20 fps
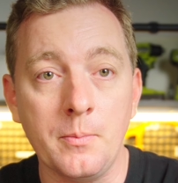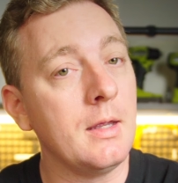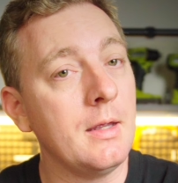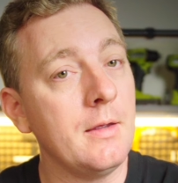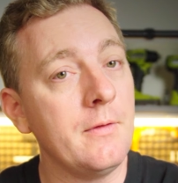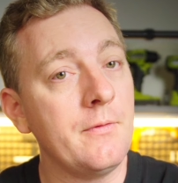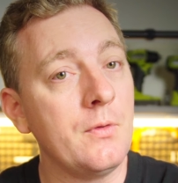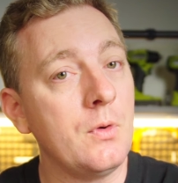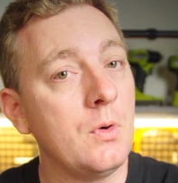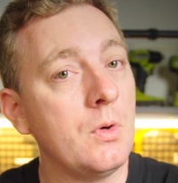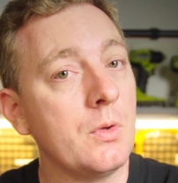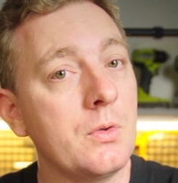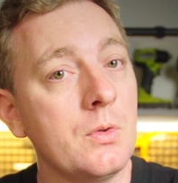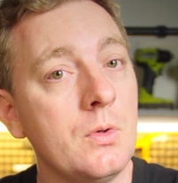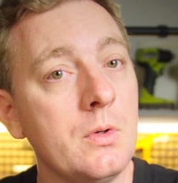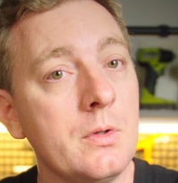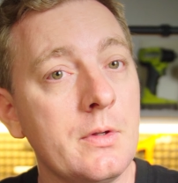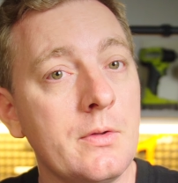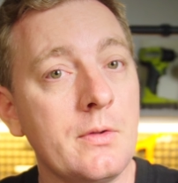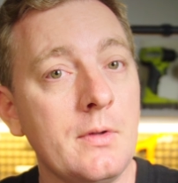If
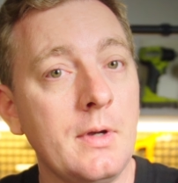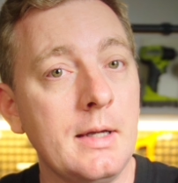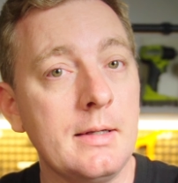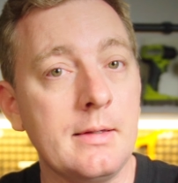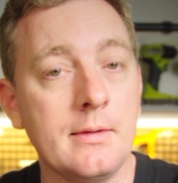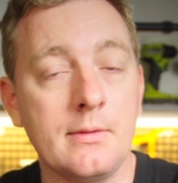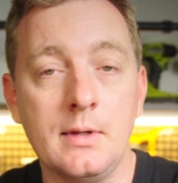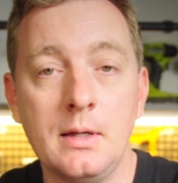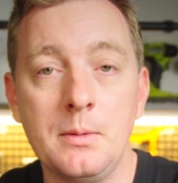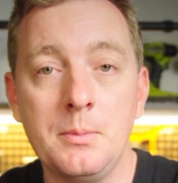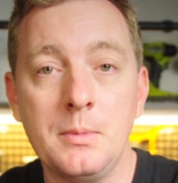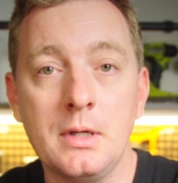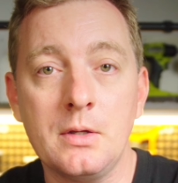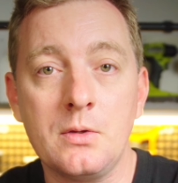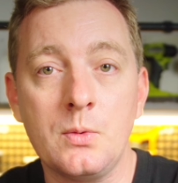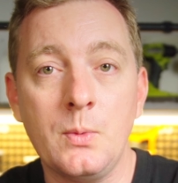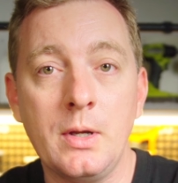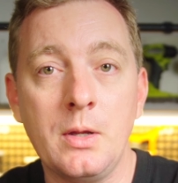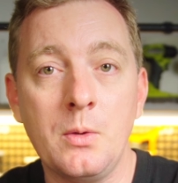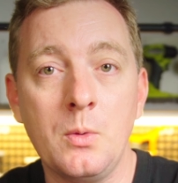Ortur decide to send me a
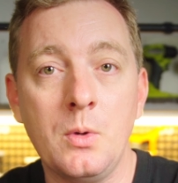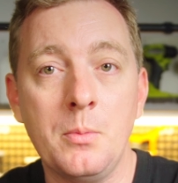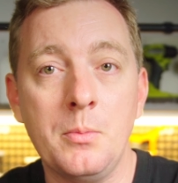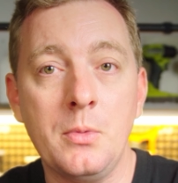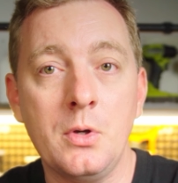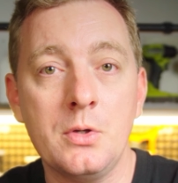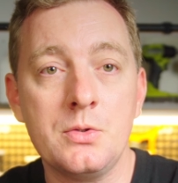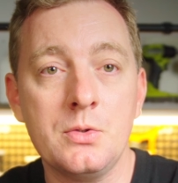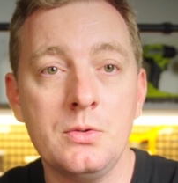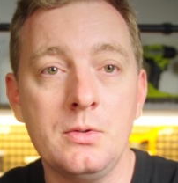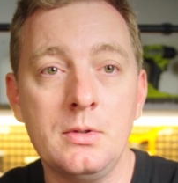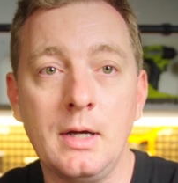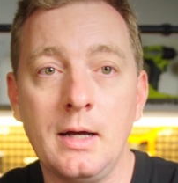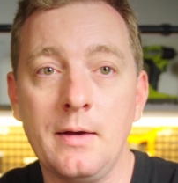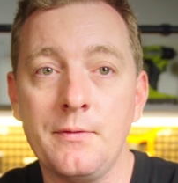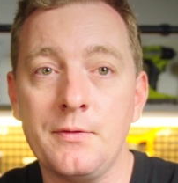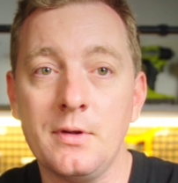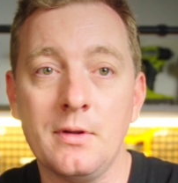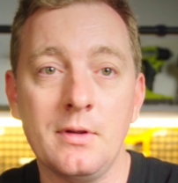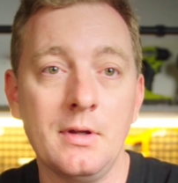20 watt module
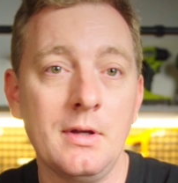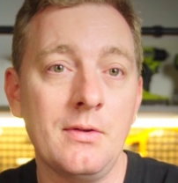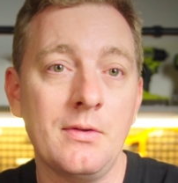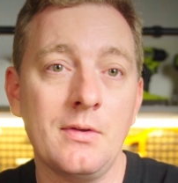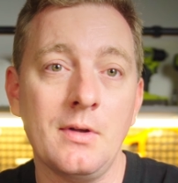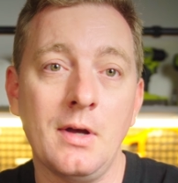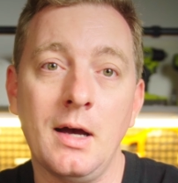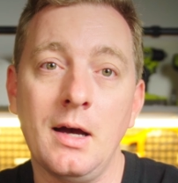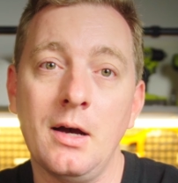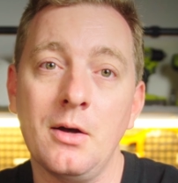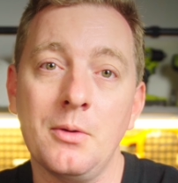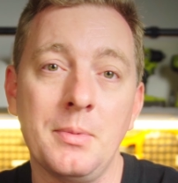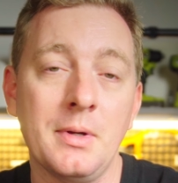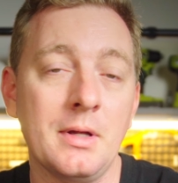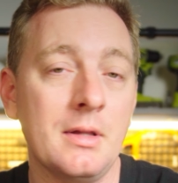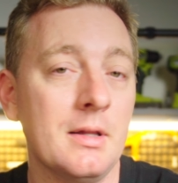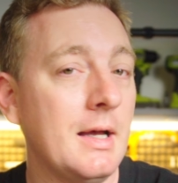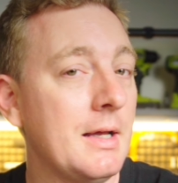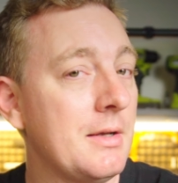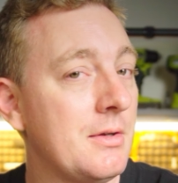after this, I would be
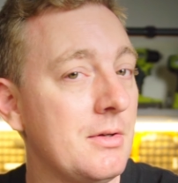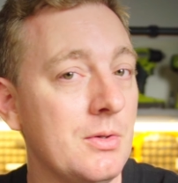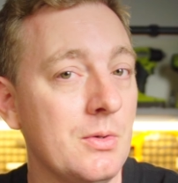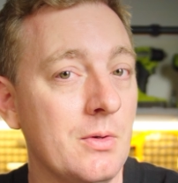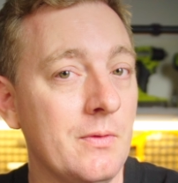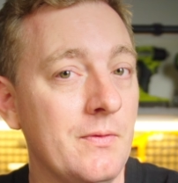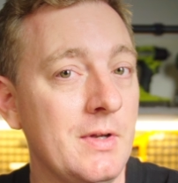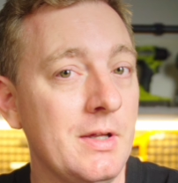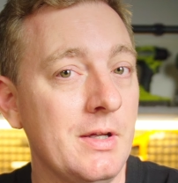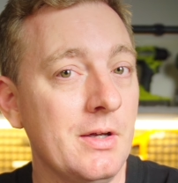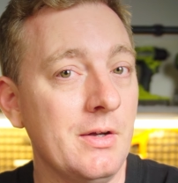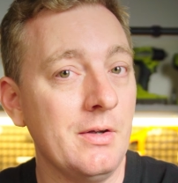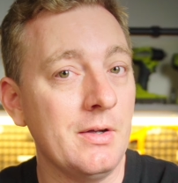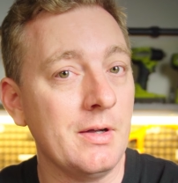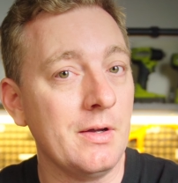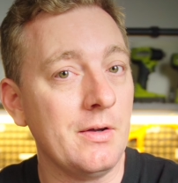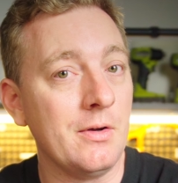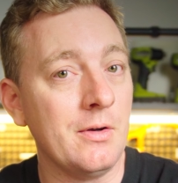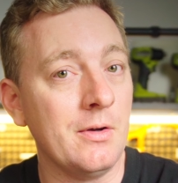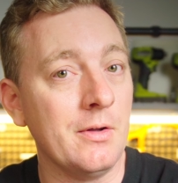glad to do a video
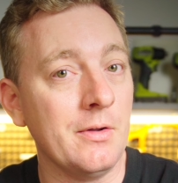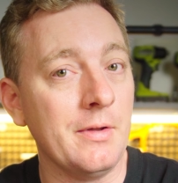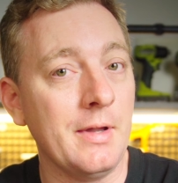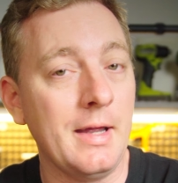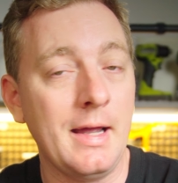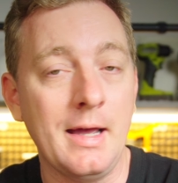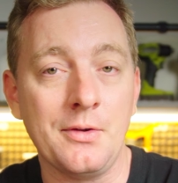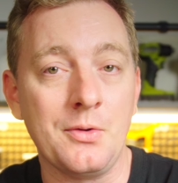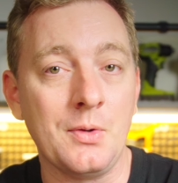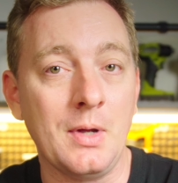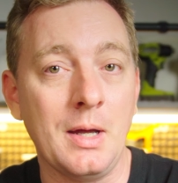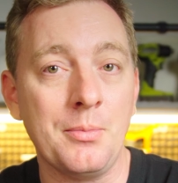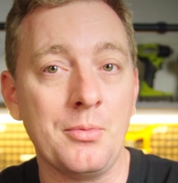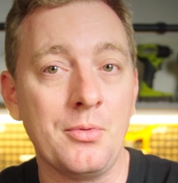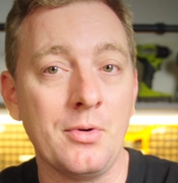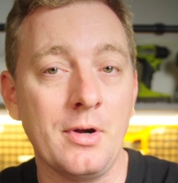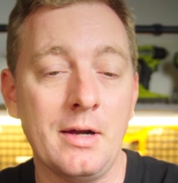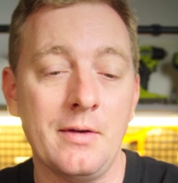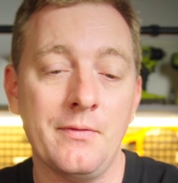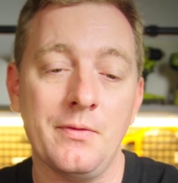on how to
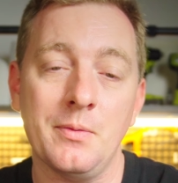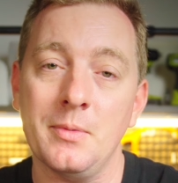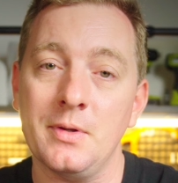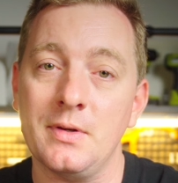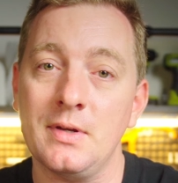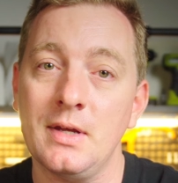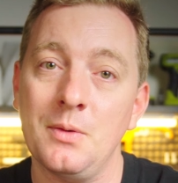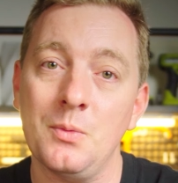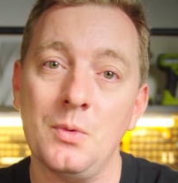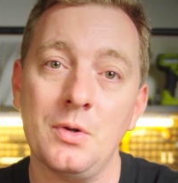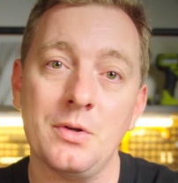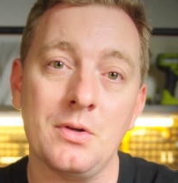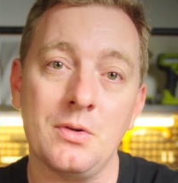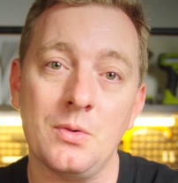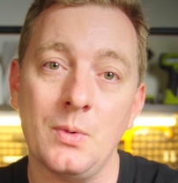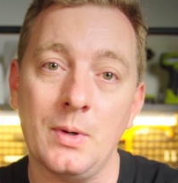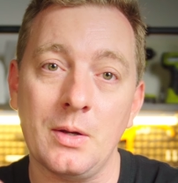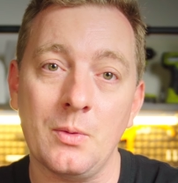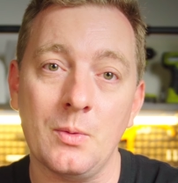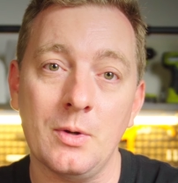upgrade from the 10 watt to
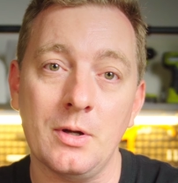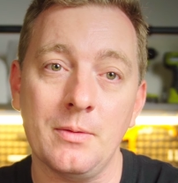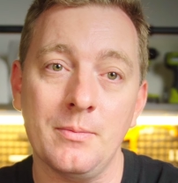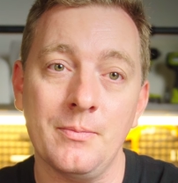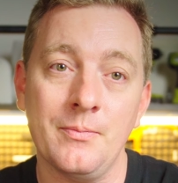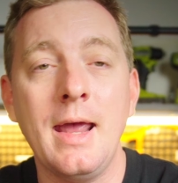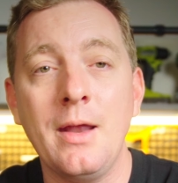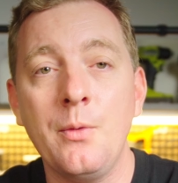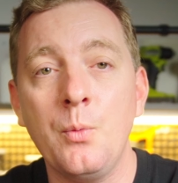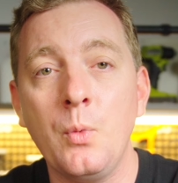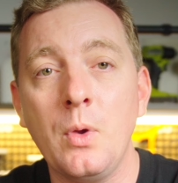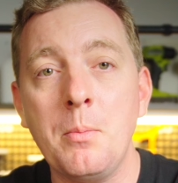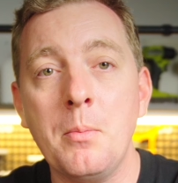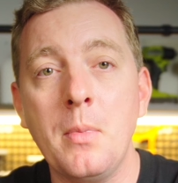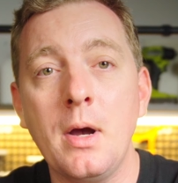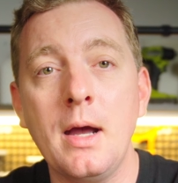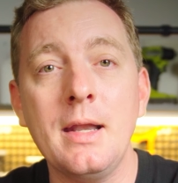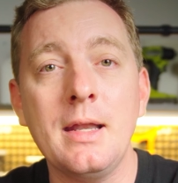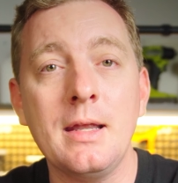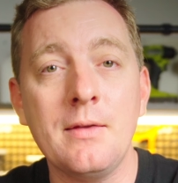20 watt. And we
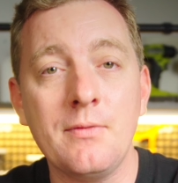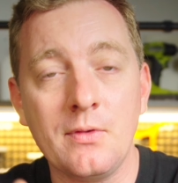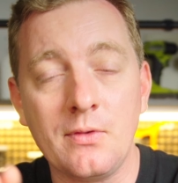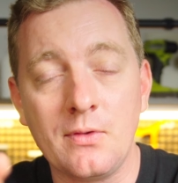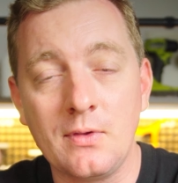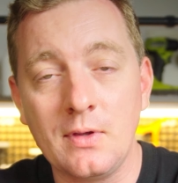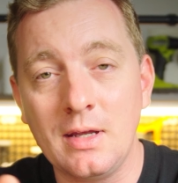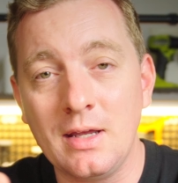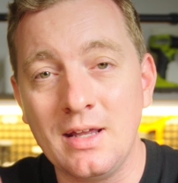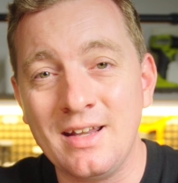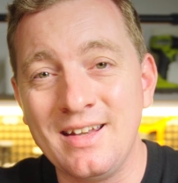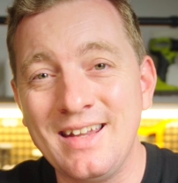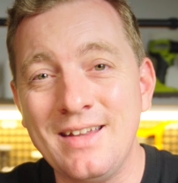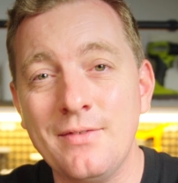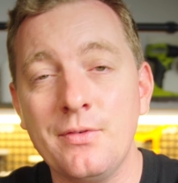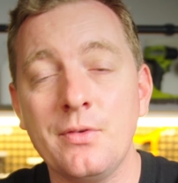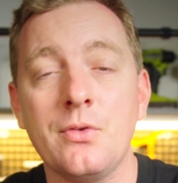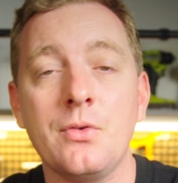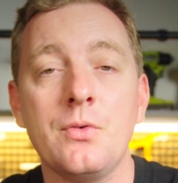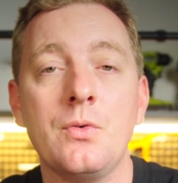might even see an
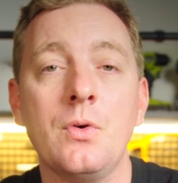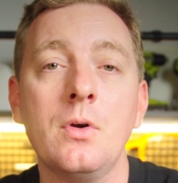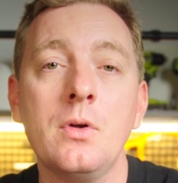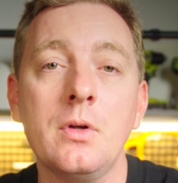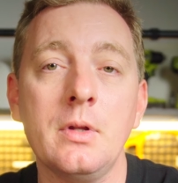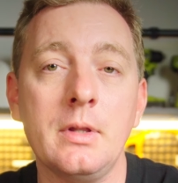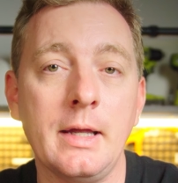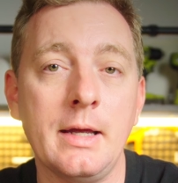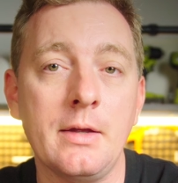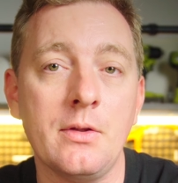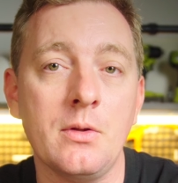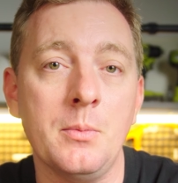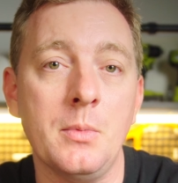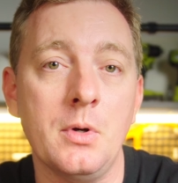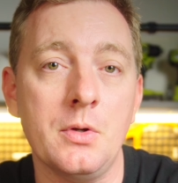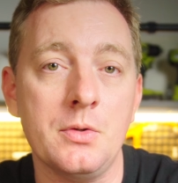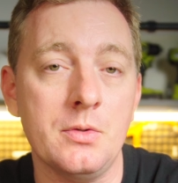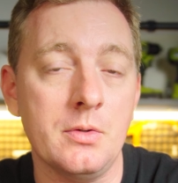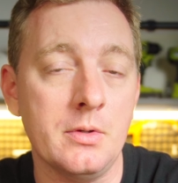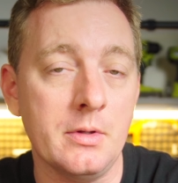even stronger laser
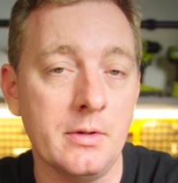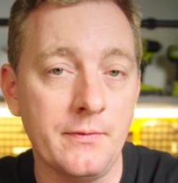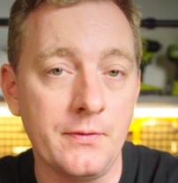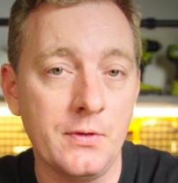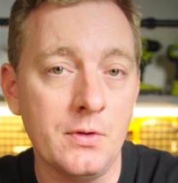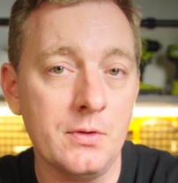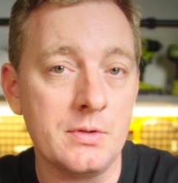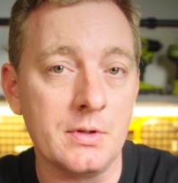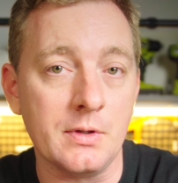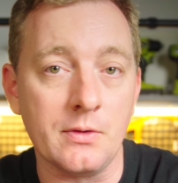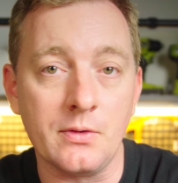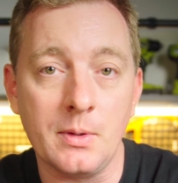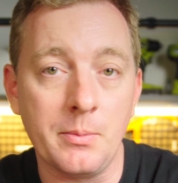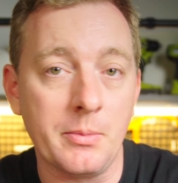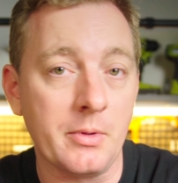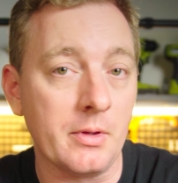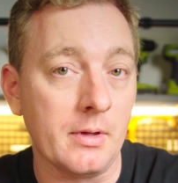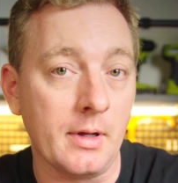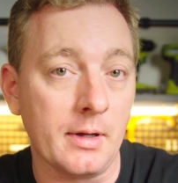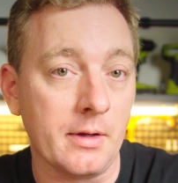module in the future,
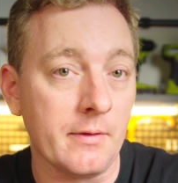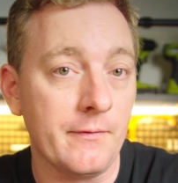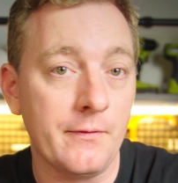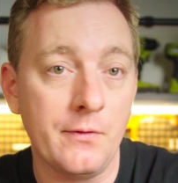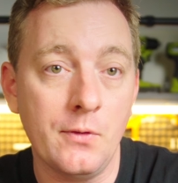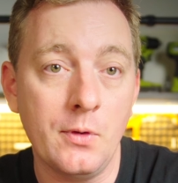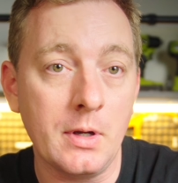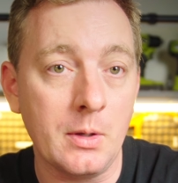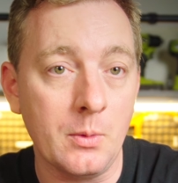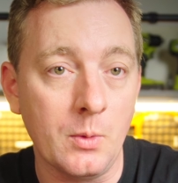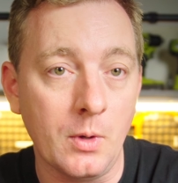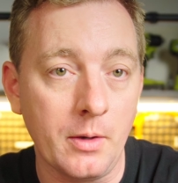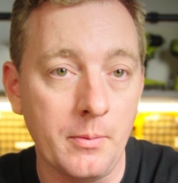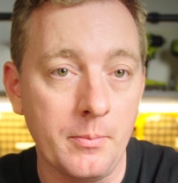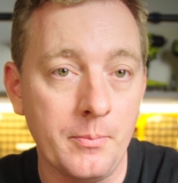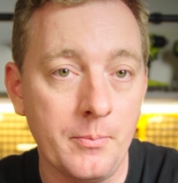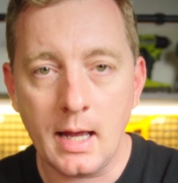something like a 40 watt.